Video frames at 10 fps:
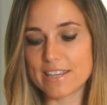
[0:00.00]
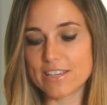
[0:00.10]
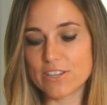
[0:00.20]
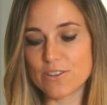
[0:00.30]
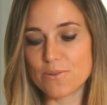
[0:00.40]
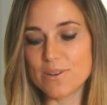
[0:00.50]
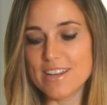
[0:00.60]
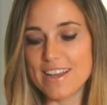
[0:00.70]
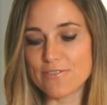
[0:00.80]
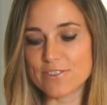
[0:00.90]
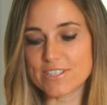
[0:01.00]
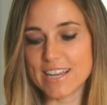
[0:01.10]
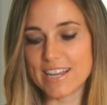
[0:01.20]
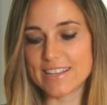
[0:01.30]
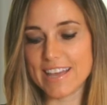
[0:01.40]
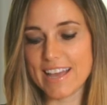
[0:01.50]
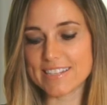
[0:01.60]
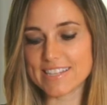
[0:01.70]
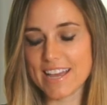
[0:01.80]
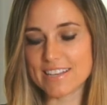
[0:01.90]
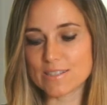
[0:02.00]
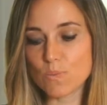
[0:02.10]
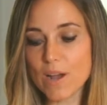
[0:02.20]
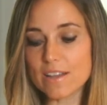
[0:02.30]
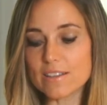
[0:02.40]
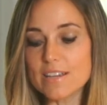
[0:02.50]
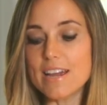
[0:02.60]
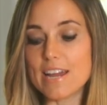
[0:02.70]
Thank you for saying that as well.